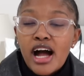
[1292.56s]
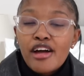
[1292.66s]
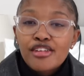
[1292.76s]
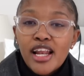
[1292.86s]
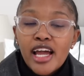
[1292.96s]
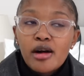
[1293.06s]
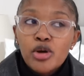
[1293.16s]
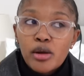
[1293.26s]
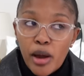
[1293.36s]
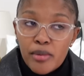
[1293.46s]
i feel like i'm
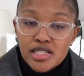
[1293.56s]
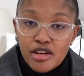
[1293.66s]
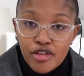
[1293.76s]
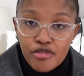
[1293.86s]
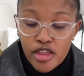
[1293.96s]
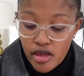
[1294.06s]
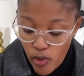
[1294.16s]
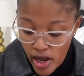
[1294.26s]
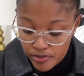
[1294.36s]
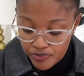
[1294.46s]
gonna buy myself a feather
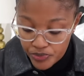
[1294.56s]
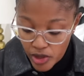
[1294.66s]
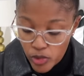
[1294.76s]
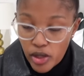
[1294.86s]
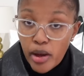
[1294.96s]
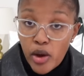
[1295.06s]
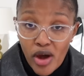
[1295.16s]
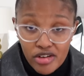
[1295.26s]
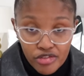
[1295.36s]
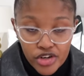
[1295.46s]
one i'm gonna buy
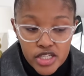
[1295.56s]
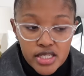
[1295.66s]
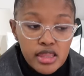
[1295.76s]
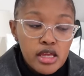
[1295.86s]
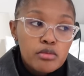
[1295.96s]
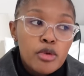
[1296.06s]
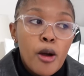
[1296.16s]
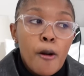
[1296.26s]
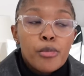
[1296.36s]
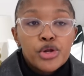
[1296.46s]
one first and then
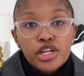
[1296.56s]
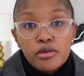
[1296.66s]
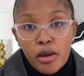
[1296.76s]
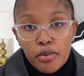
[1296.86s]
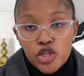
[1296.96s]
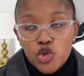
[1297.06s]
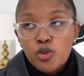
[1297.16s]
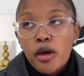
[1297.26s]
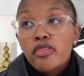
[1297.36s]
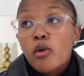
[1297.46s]
put it in my
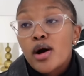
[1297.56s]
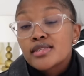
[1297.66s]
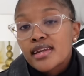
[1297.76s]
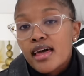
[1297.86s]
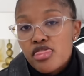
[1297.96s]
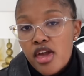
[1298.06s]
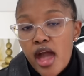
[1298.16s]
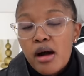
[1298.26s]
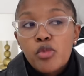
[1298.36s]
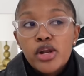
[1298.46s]
bedroom and the ones that are
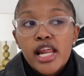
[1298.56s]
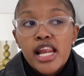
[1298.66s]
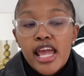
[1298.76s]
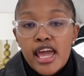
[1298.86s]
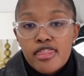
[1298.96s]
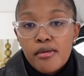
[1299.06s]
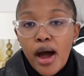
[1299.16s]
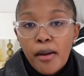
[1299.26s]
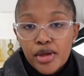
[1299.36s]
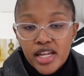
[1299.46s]
there I'm gonna layer them
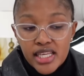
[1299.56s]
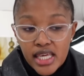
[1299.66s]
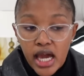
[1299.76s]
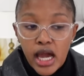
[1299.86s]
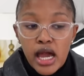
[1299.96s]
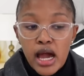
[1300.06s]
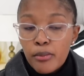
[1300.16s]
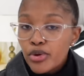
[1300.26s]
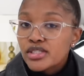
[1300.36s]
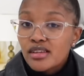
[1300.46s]
up in here
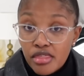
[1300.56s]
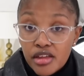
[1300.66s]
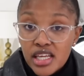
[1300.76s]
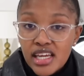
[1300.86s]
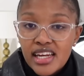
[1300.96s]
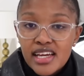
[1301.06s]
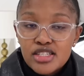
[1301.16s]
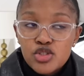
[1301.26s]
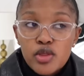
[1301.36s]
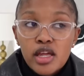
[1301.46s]
put three inners
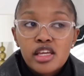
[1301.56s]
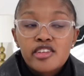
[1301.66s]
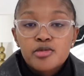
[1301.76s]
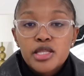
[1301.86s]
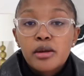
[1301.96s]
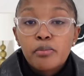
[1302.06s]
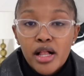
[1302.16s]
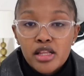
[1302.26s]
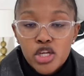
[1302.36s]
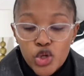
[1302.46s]
so that it gives me that
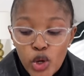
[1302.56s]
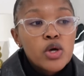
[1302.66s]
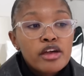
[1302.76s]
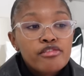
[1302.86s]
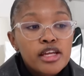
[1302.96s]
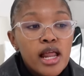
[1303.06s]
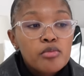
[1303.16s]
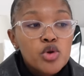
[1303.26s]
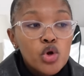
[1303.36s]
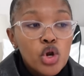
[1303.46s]
bulky look so I feel
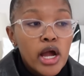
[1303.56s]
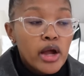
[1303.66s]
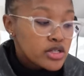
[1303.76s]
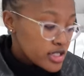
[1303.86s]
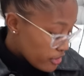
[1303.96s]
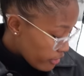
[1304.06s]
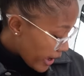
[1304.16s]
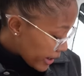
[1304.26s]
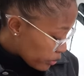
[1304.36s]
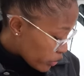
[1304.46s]
I'm no longer because if I
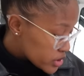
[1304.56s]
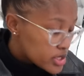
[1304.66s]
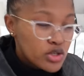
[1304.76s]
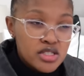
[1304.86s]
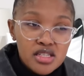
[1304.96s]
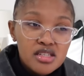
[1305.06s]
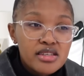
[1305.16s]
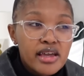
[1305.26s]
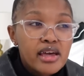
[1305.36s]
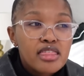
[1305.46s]
had bought because this is
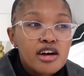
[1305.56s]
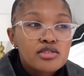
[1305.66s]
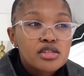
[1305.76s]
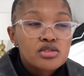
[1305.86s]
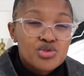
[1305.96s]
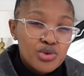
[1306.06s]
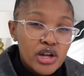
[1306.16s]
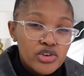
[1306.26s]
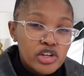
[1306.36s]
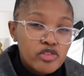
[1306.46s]
like a thousand two
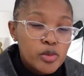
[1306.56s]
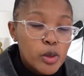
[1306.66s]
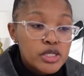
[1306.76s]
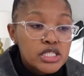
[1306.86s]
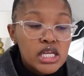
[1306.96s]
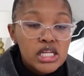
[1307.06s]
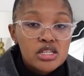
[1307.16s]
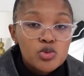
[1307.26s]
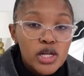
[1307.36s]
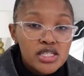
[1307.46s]
hundred if I'm not mistaken
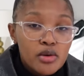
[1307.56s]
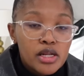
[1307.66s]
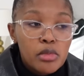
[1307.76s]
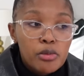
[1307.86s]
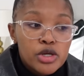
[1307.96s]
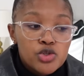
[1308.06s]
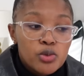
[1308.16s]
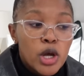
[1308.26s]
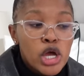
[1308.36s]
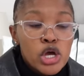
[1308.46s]
as well as the one in my bedroom
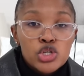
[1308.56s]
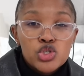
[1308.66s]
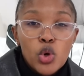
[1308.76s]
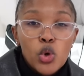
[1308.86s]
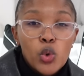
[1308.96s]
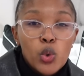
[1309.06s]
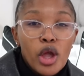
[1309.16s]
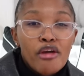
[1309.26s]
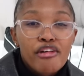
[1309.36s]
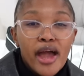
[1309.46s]
so
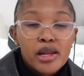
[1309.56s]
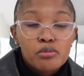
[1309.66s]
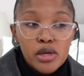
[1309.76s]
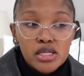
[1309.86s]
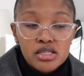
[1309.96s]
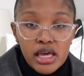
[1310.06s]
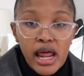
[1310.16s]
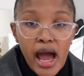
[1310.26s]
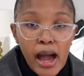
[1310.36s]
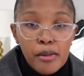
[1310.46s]
if I had mixed that
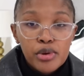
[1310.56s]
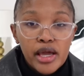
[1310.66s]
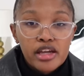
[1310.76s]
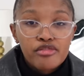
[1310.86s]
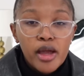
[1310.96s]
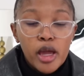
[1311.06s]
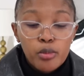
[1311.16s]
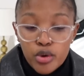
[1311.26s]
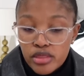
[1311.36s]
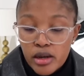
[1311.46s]
up like if I had
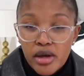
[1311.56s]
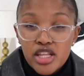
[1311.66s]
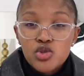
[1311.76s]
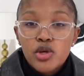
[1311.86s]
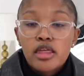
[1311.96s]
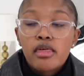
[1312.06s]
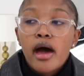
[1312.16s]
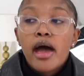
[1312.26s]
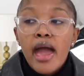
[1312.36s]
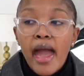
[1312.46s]
put that money together
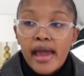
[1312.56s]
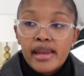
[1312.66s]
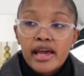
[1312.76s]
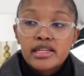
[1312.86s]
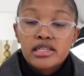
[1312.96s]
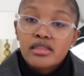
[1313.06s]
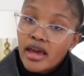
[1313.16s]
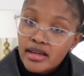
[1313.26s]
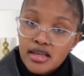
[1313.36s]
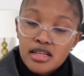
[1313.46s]
and added the
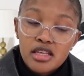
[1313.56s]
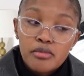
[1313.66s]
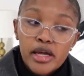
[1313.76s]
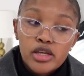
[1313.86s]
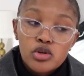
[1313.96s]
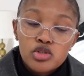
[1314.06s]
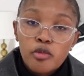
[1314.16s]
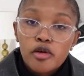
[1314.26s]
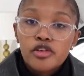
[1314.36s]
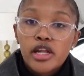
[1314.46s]
exact same money on
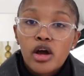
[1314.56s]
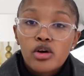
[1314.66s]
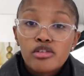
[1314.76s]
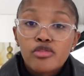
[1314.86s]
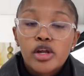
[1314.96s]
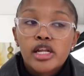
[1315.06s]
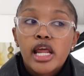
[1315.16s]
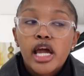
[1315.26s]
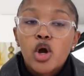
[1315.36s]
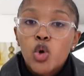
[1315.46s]
top of it I could have gotten
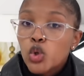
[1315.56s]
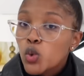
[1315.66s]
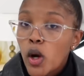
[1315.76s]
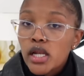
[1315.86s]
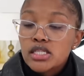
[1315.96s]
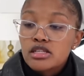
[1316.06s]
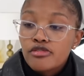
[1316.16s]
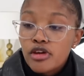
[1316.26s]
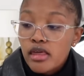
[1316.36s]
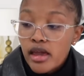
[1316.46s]
like a good quality
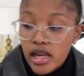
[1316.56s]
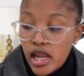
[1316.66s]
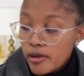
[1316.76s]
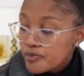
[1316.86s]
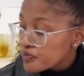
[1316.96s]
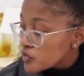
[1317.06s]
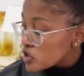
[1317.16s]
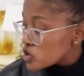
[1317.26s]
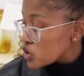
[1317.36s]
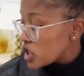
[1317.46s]
feather inner
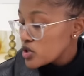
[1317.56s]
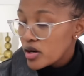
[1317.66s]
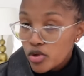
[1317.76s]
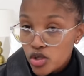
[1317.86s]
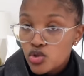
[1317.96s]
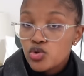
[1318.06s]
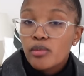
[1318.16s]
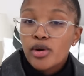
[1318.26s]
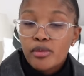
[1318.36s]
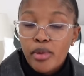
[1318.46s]
so that's what I'm gonna do
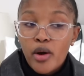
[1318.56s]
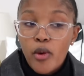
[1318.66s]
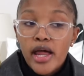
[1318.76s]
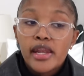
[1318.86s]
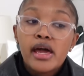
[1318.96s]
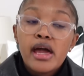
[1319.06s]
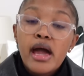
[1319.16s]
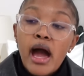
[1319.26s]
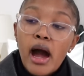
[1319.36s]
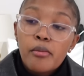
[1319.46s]
I'm gonna buy one
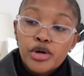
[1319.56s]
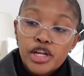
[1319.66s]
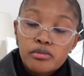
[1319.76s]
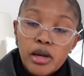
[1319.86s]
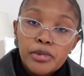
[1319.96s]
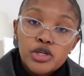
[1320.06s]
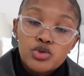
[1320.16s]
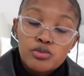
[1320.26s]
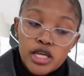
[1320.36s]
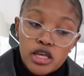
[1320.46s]
um, put it in my
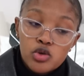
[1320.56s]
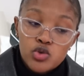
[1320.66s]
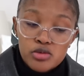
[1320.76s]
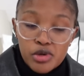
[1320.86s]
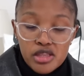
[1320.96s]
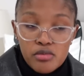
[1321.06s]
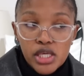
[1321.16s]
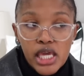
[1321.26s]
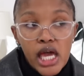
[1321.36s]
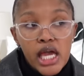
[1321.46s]
bedroom take those ones bring them
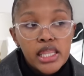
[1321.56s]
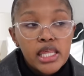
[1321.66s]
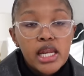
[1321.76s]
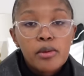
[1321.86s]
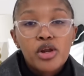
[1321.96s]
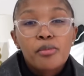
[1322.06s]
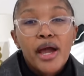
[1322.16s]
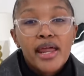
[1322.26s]
here and then I'm gonna buy